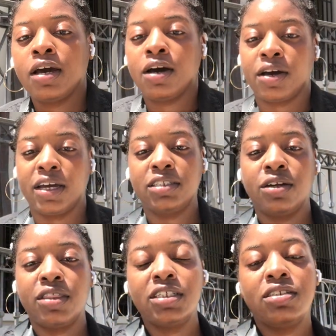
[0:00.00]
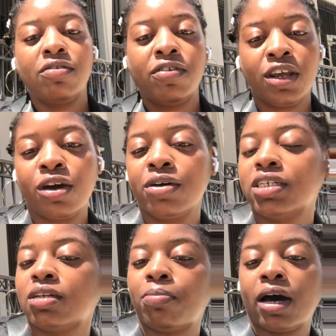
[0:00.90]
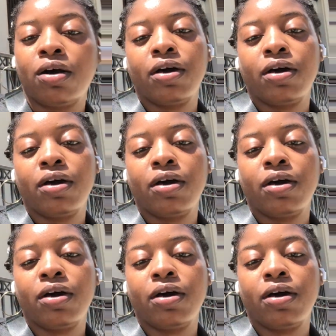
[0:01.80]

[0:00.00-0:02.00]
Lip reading: Okay, so this video is about